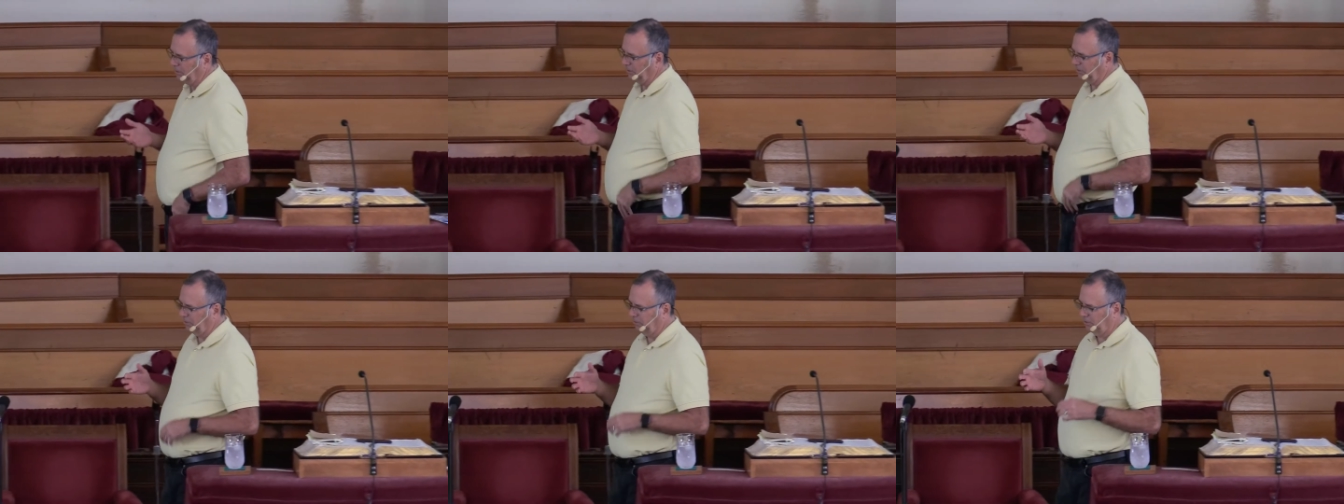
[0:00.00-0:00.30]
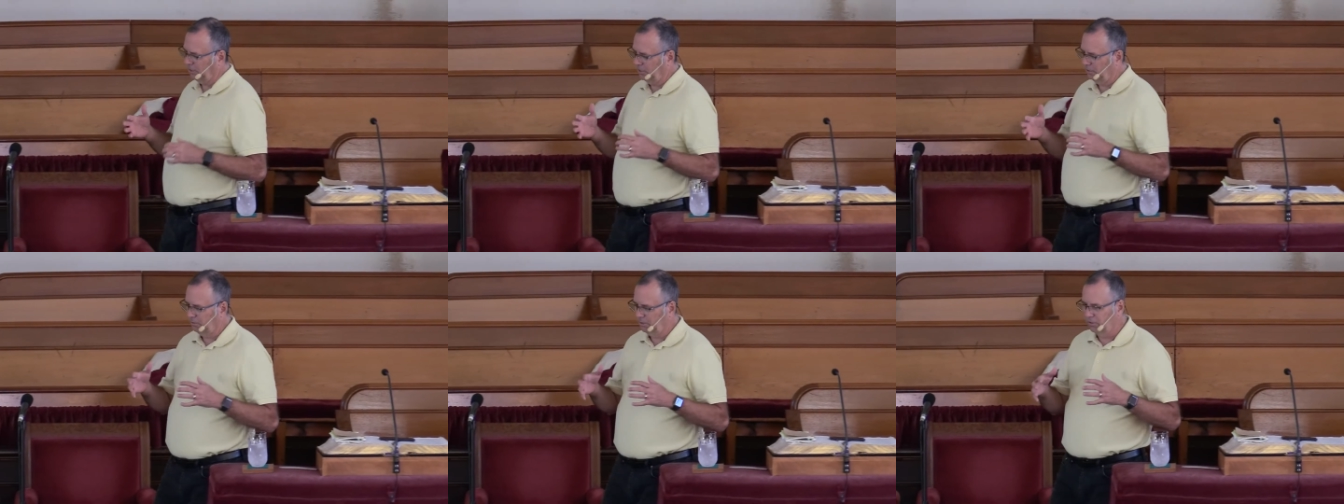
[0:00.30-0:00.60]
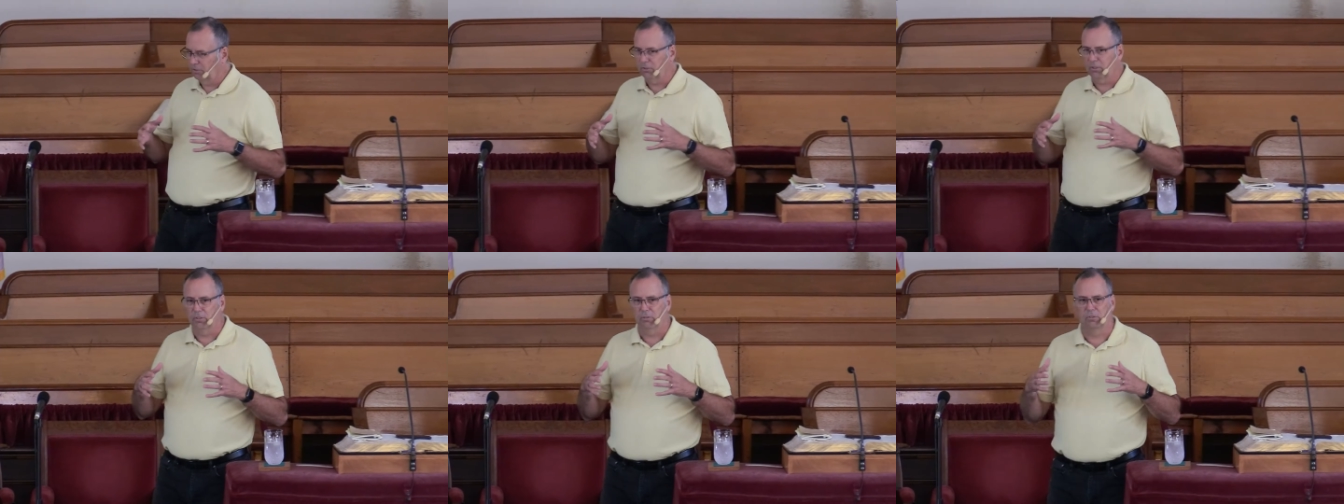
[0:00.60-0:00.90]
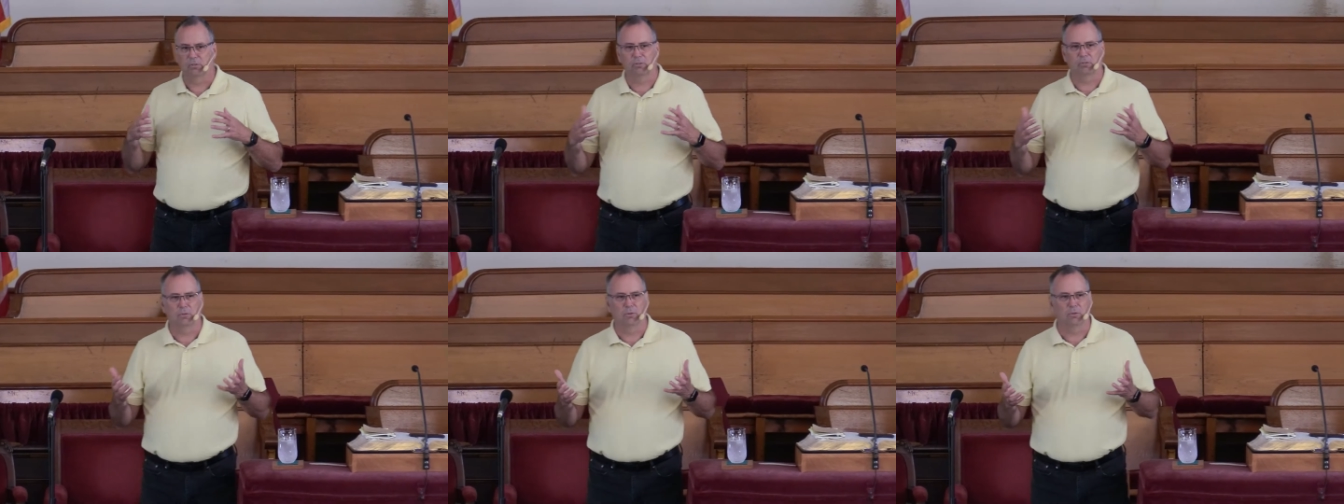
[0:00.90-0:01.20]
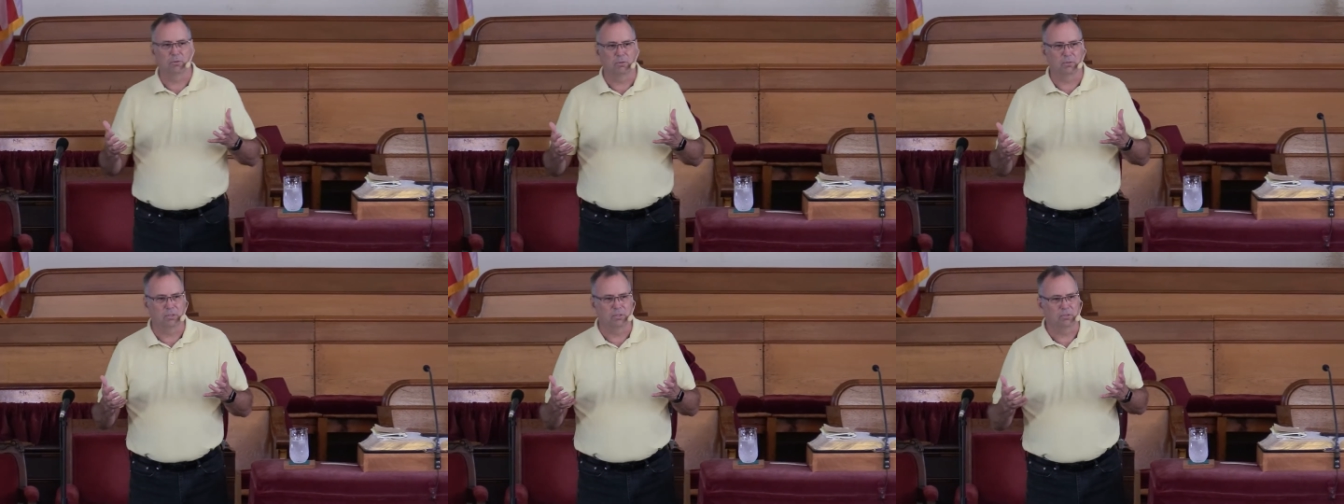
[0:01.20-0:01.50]
the series on
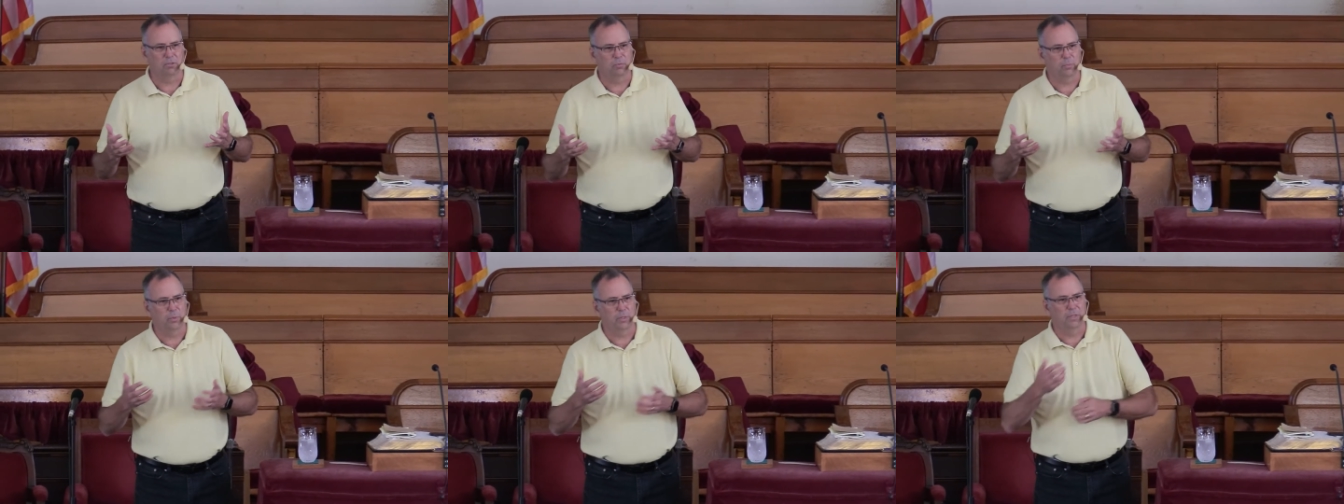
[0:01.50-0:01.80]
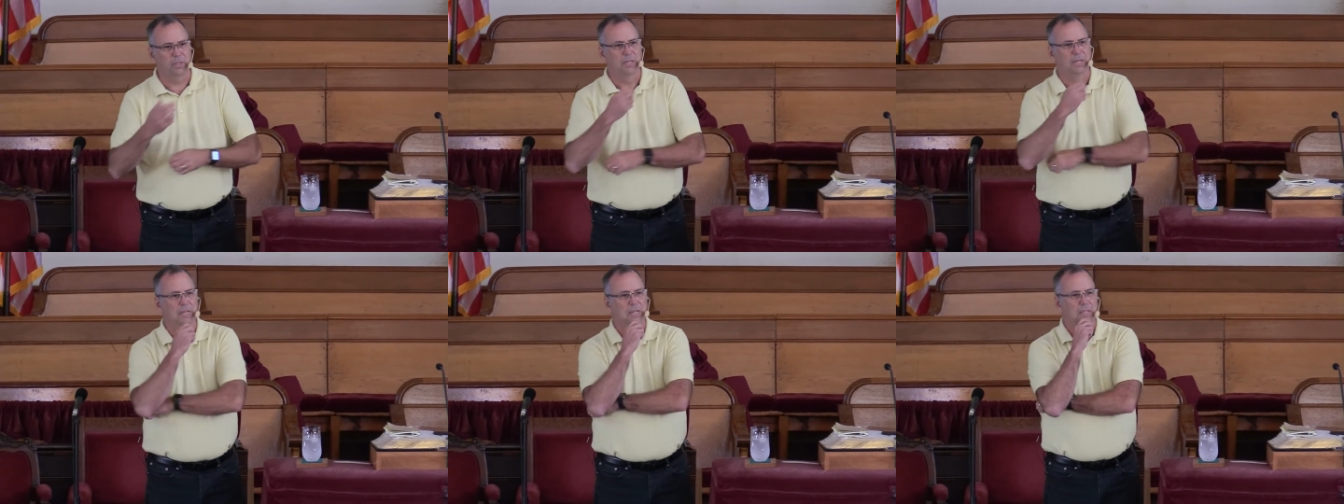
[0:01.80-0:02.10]
stories, but